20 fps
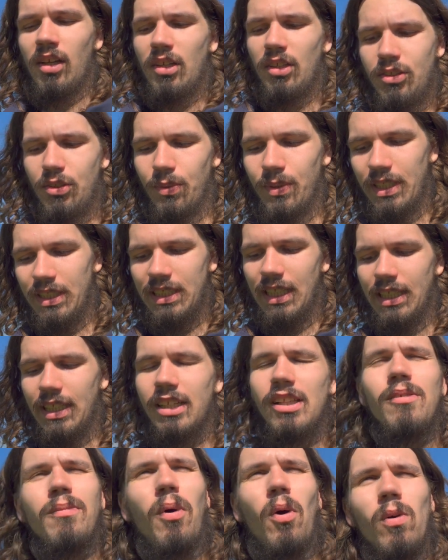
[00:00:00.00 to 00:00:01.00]
So there's a
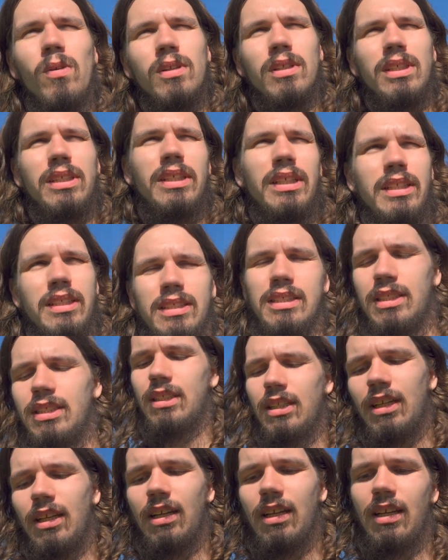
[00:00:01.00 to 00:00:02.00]
little walk.
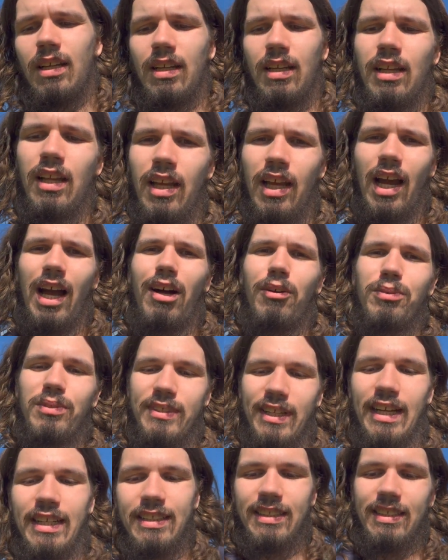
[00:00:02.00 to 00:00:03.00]
It's
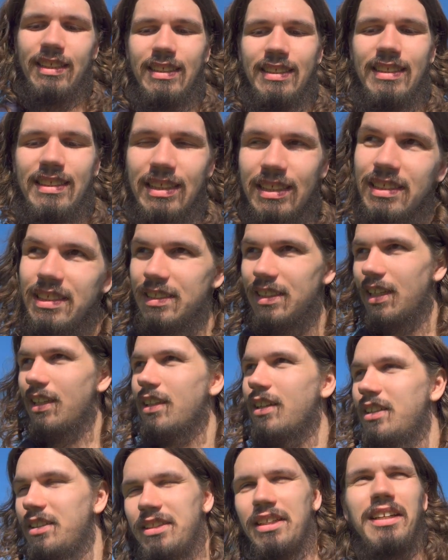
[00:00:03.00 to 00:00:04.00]
outside the city
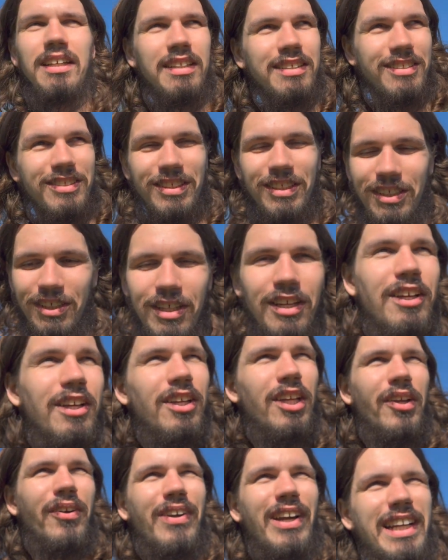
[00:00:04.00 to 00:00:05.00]
center, as
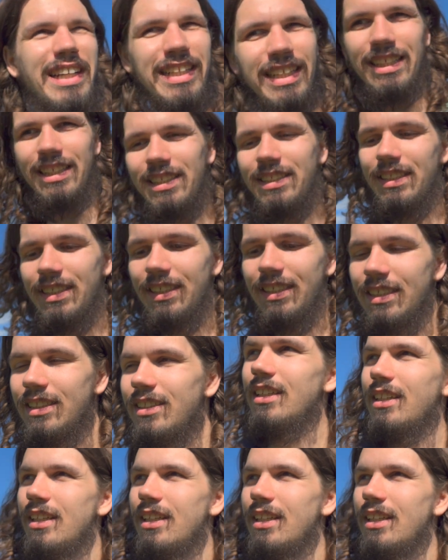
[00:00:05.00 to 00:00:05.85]
you can clearly see.